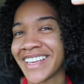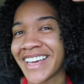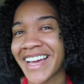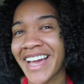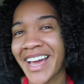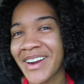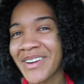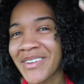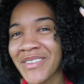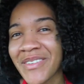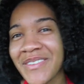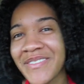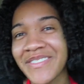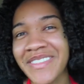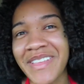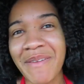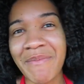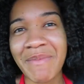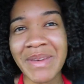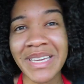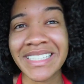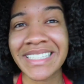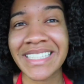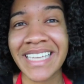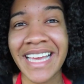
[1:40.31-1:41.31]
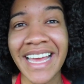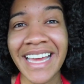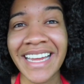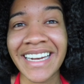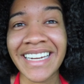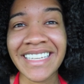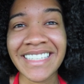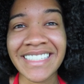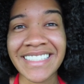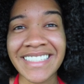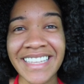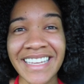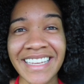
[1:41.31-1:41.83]
Like I don't know if that makes
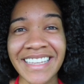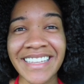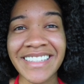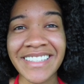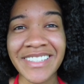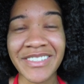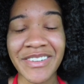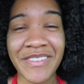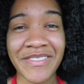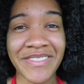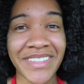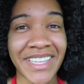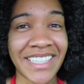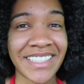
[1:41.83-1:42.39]
any sense or if